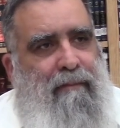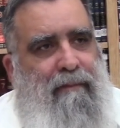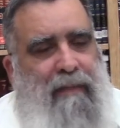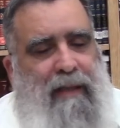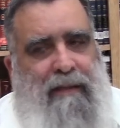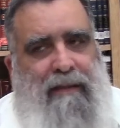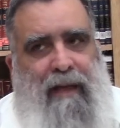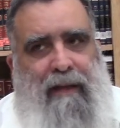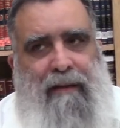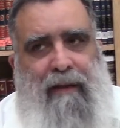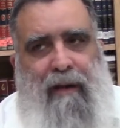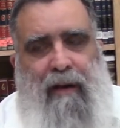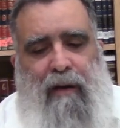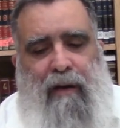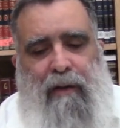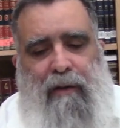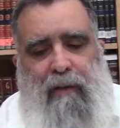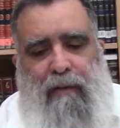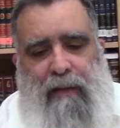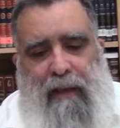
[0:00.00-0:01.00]
There's nothing you
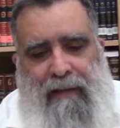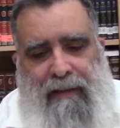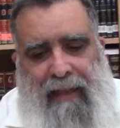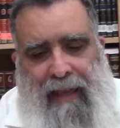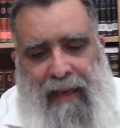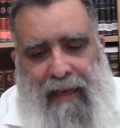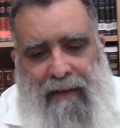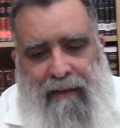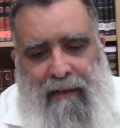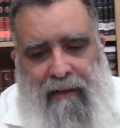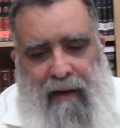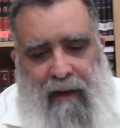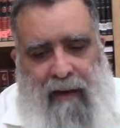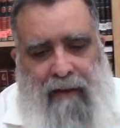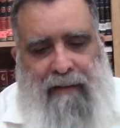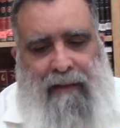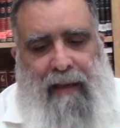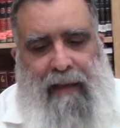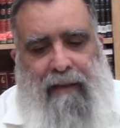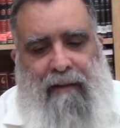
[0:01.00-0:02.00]
can do. The dead
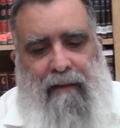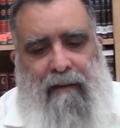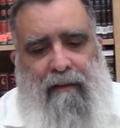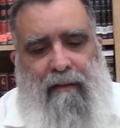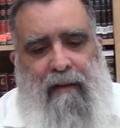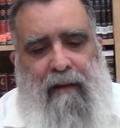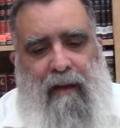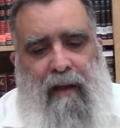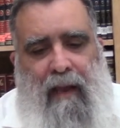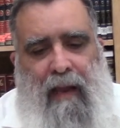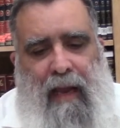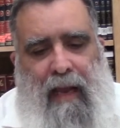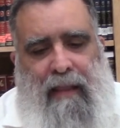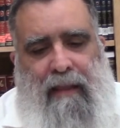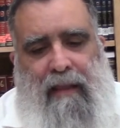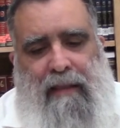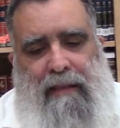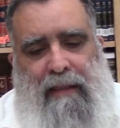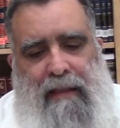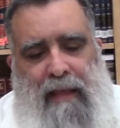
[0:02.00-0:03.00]
are dead,
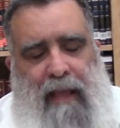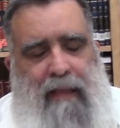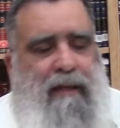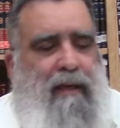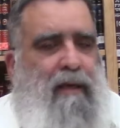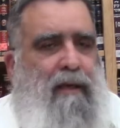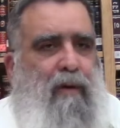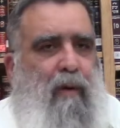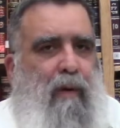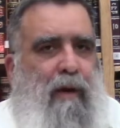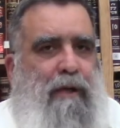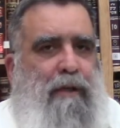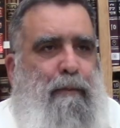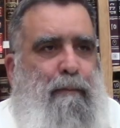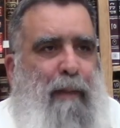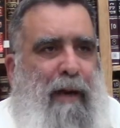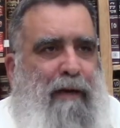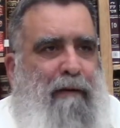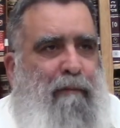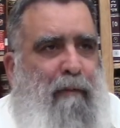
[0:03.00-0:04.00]
and there's nothing to
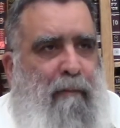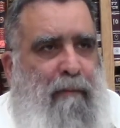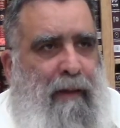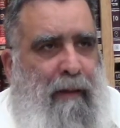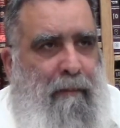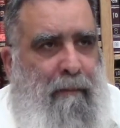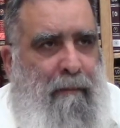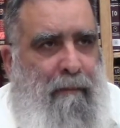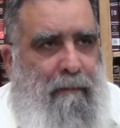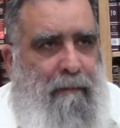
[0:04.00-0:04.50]
expect from them.